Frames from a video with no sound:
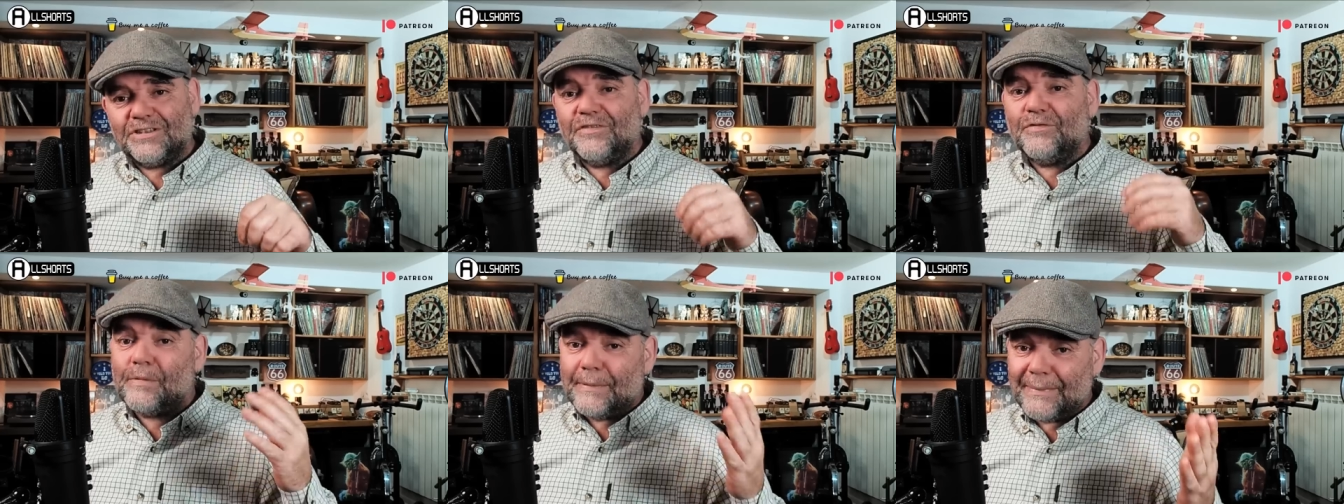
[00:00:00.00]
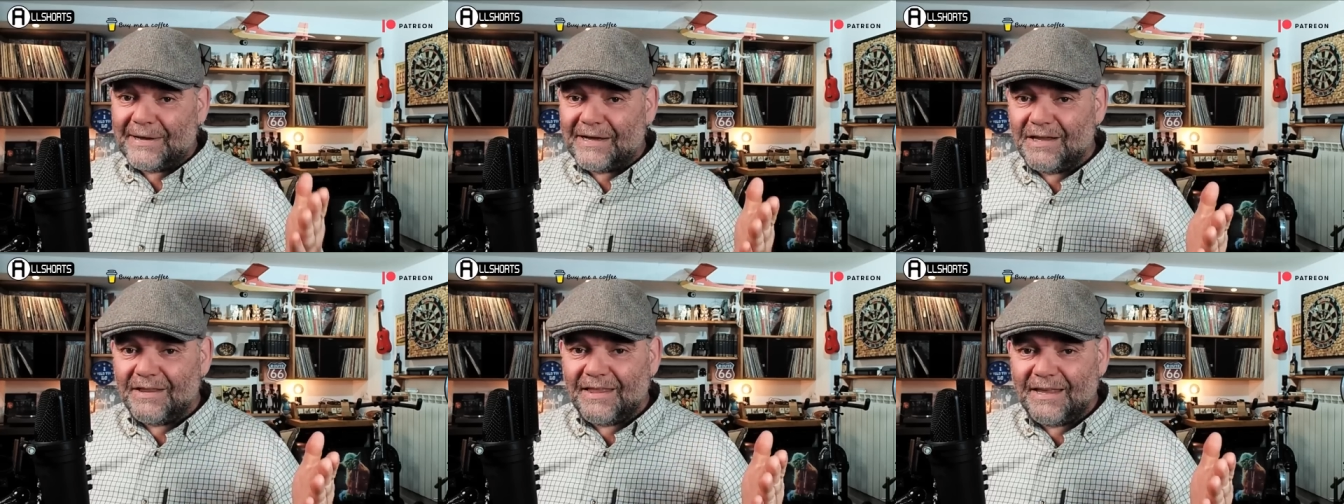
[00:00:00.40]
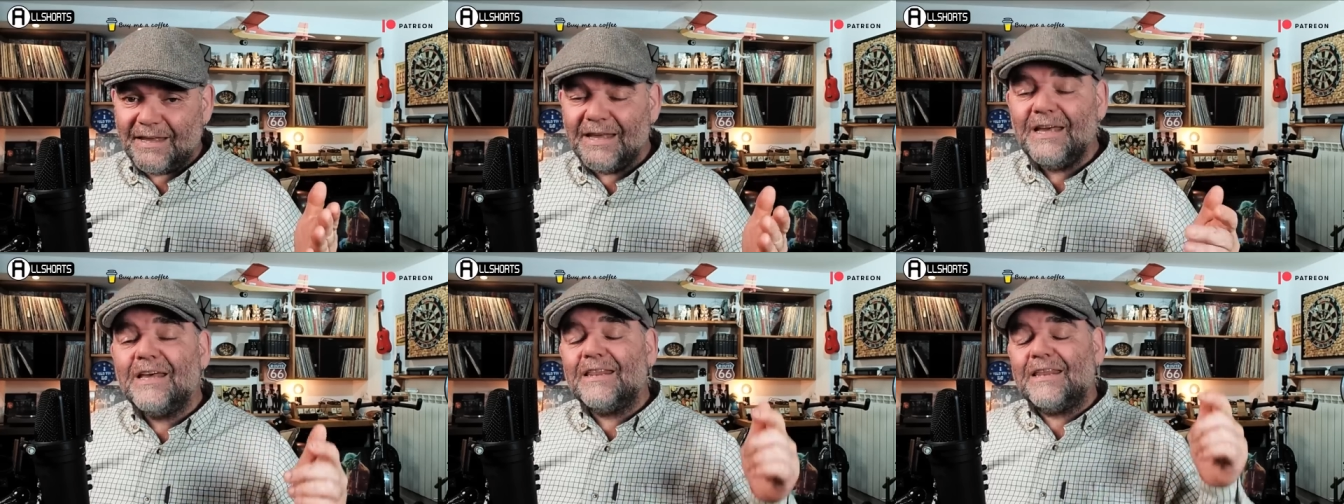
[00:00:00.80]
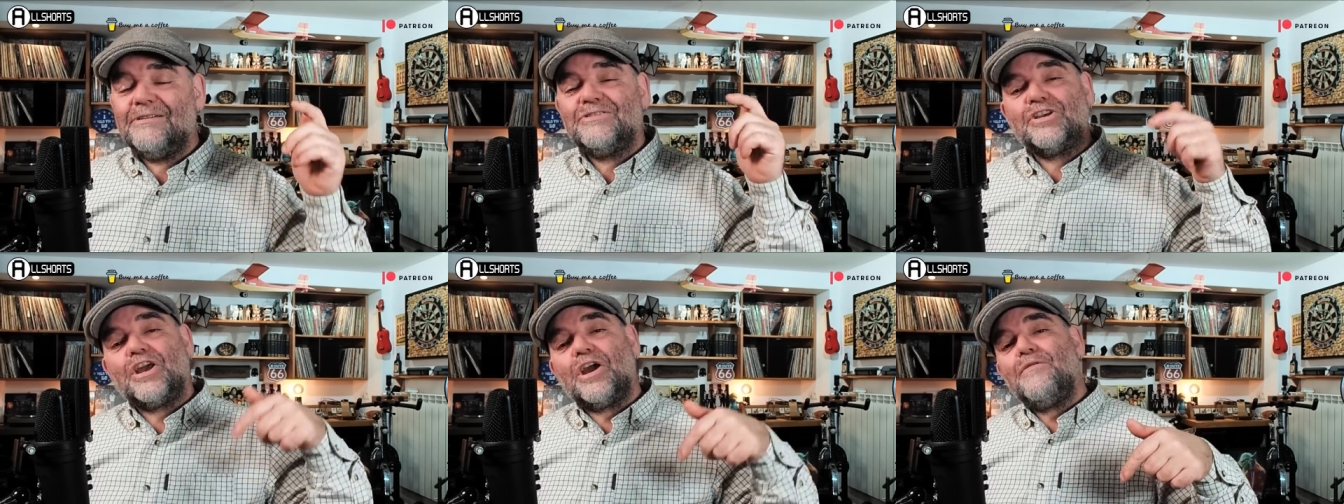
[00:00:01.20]
If you'll be part of that,
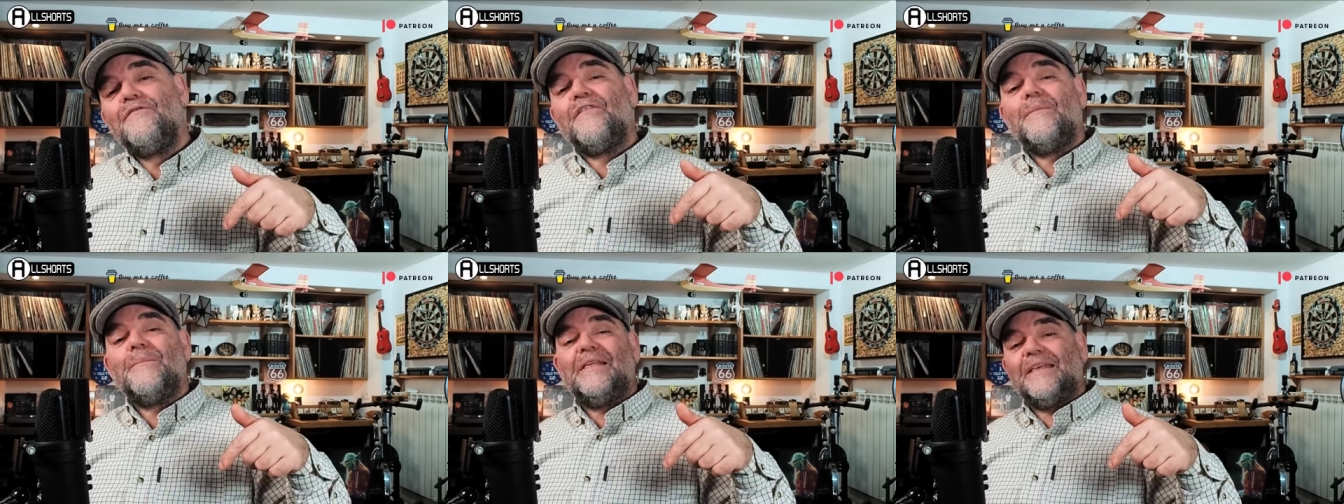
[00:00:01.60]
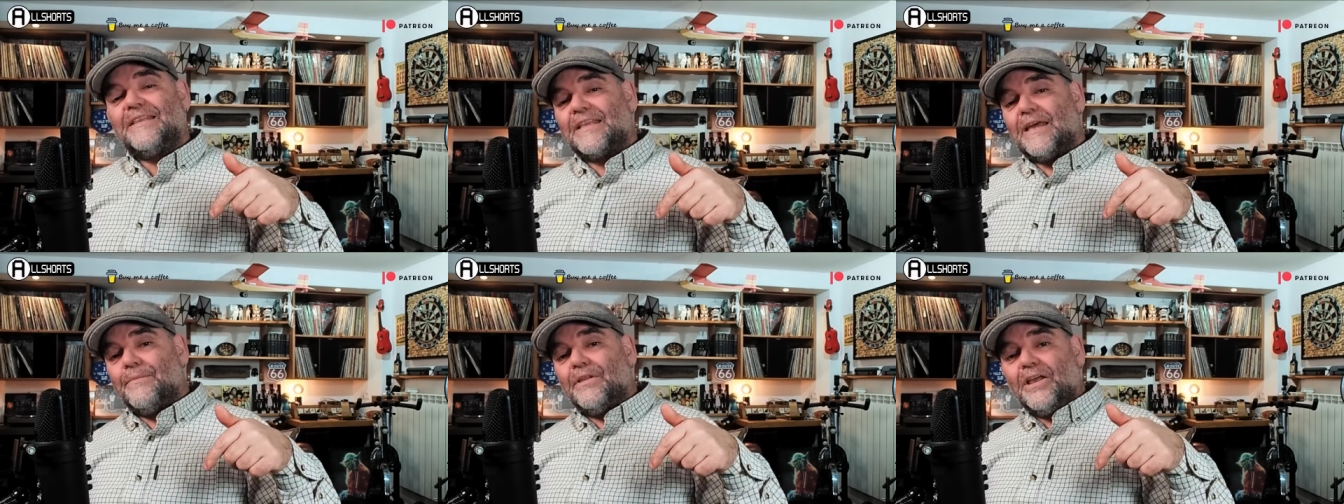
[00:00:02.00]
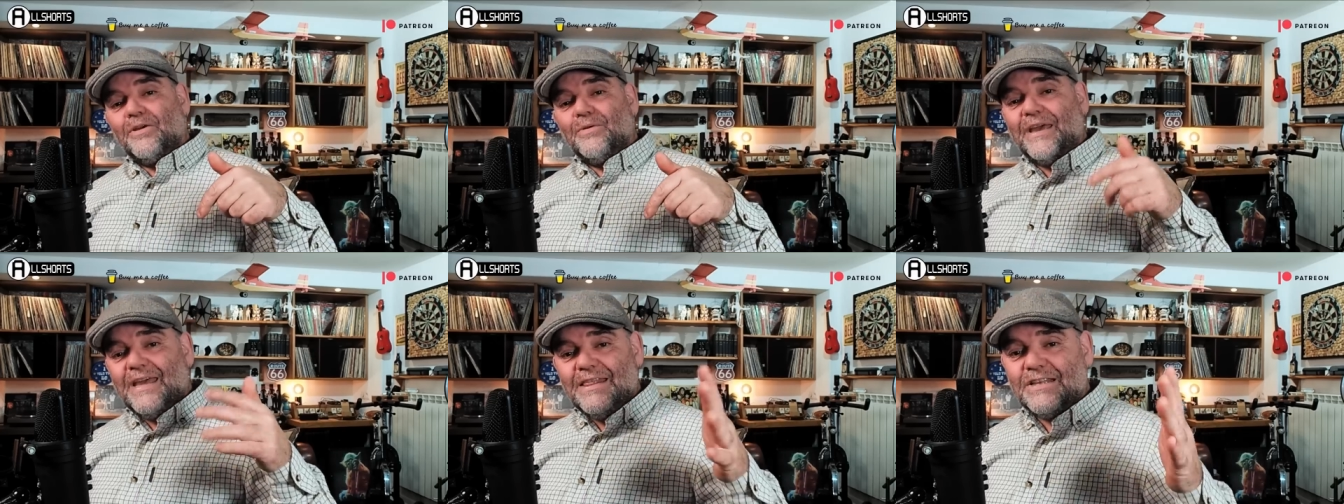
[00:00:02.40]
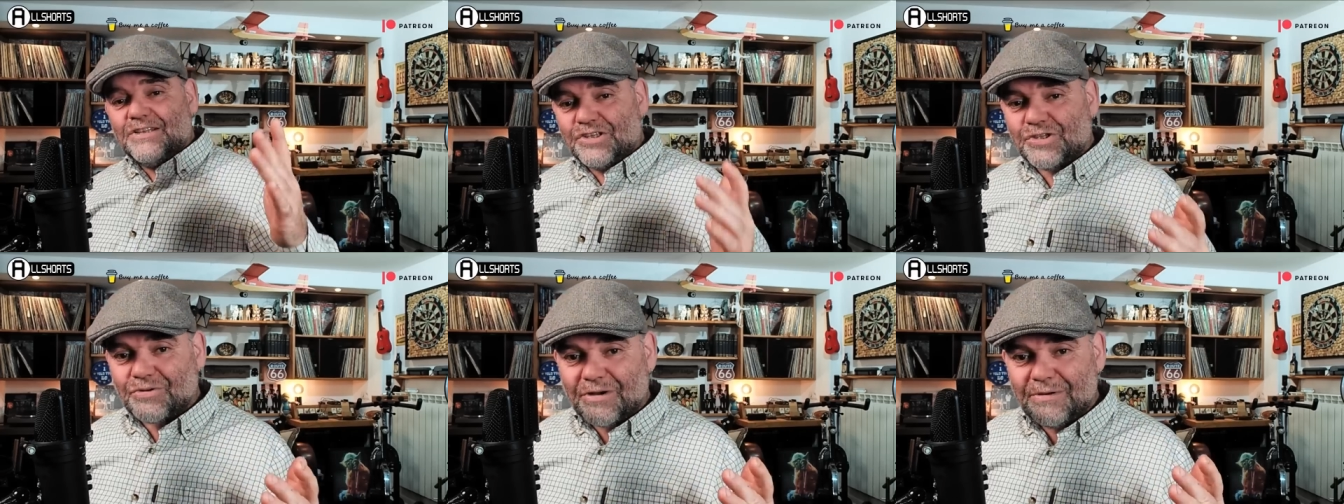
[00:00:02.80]
there's a GoFundMe link down below in the
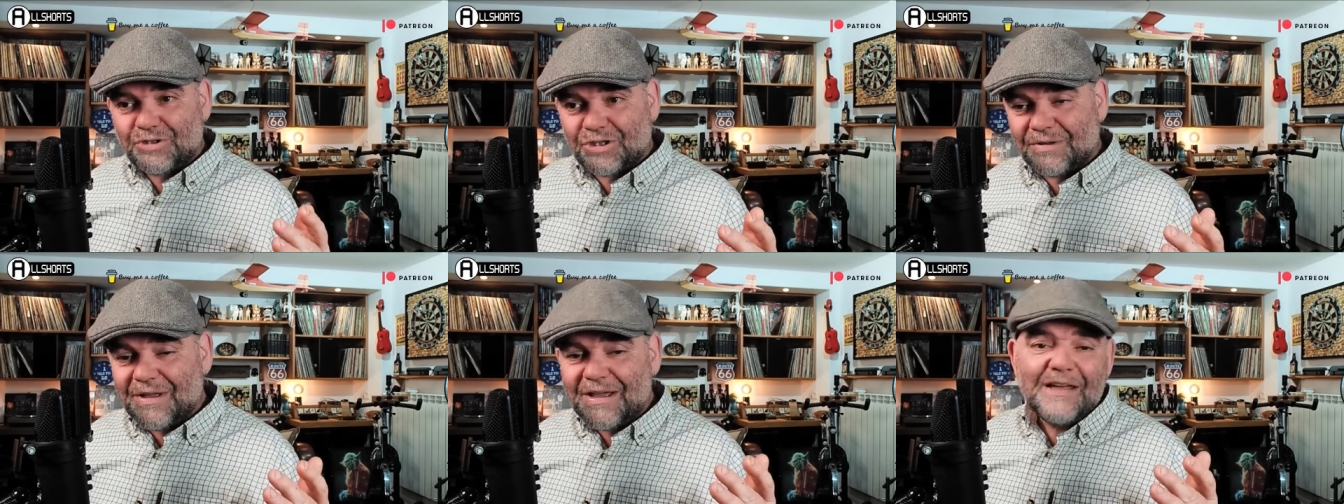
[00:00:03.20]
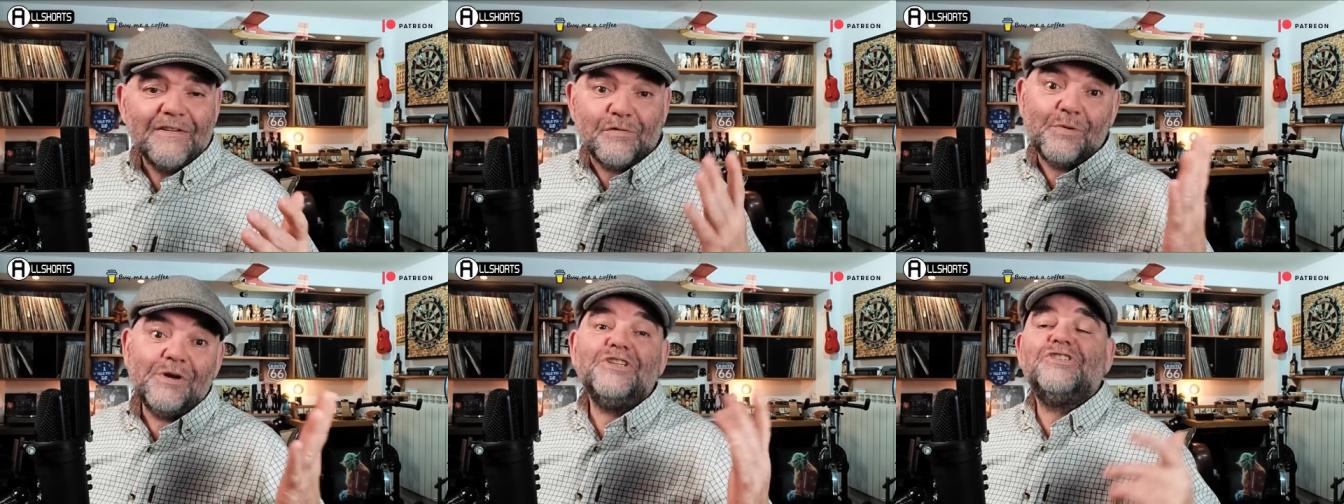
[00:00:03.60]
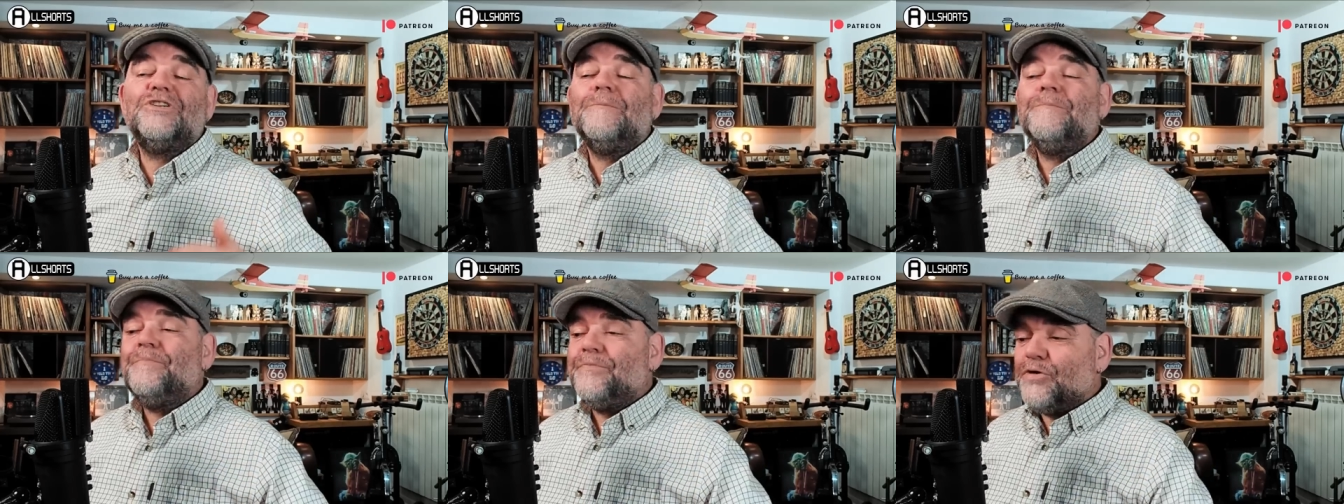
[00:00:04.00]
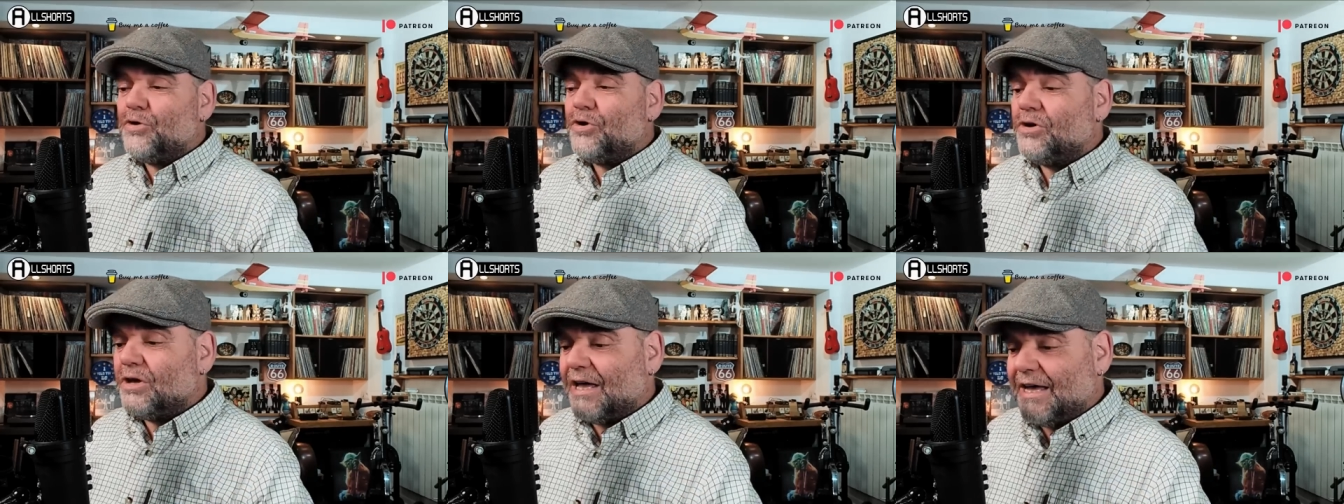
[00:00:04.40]
description for which you
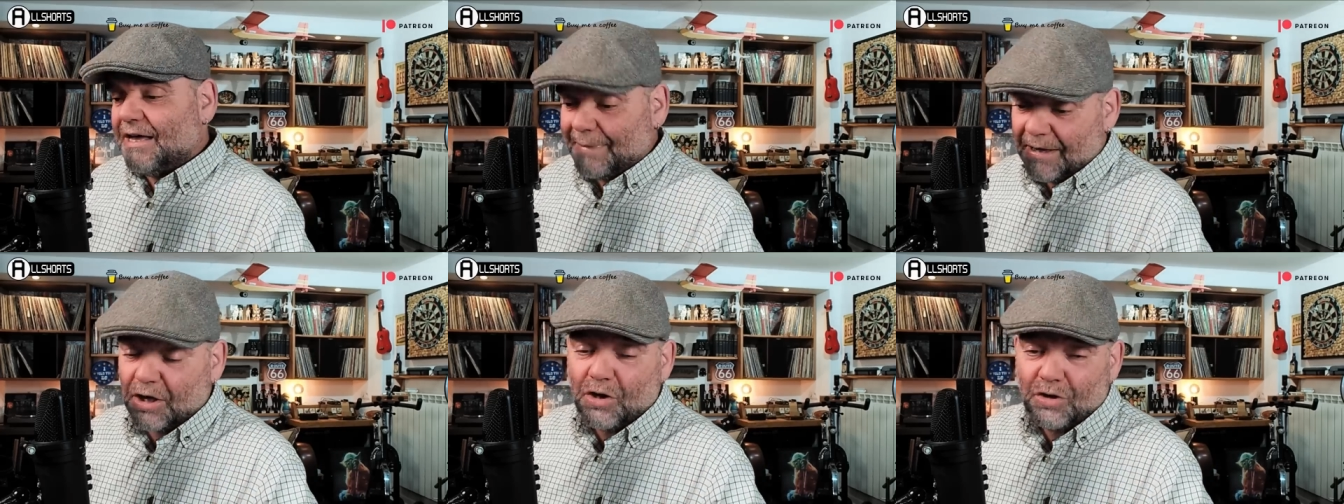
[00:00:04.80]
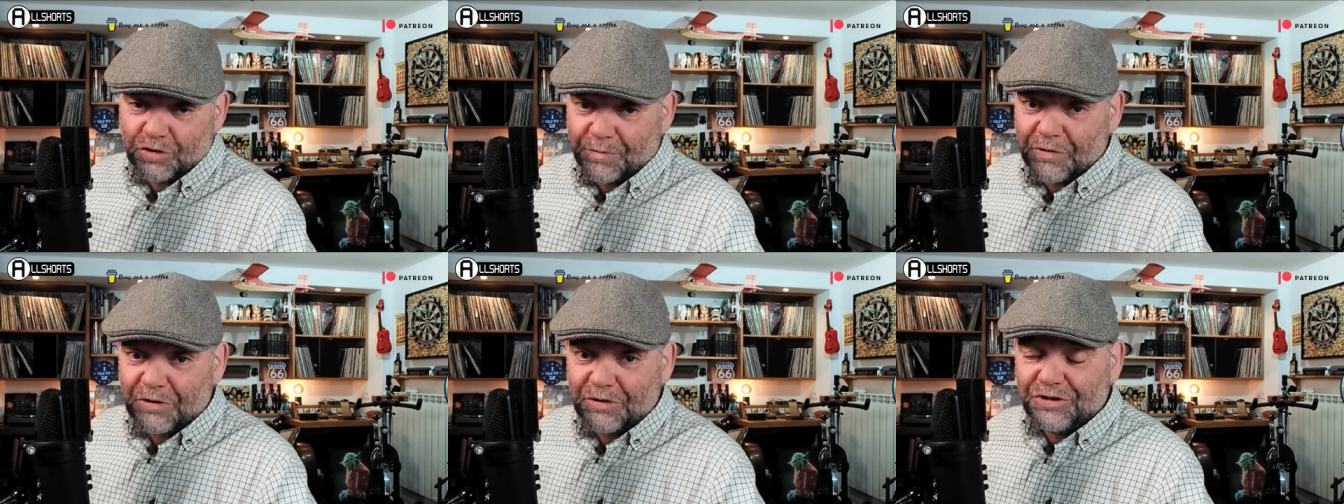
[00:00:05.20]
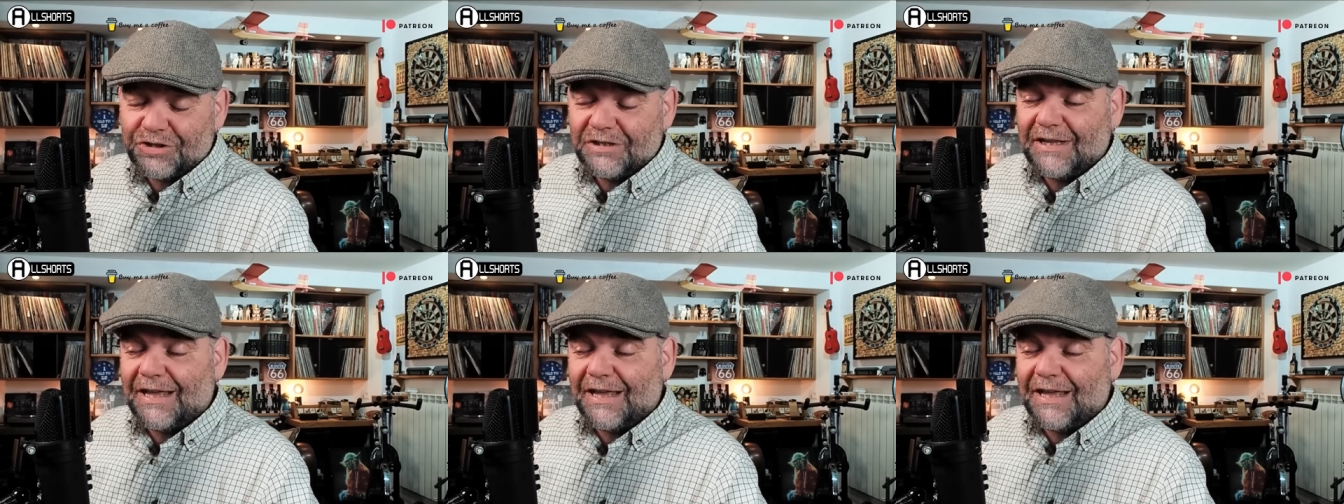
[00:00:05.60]
can make a contribution,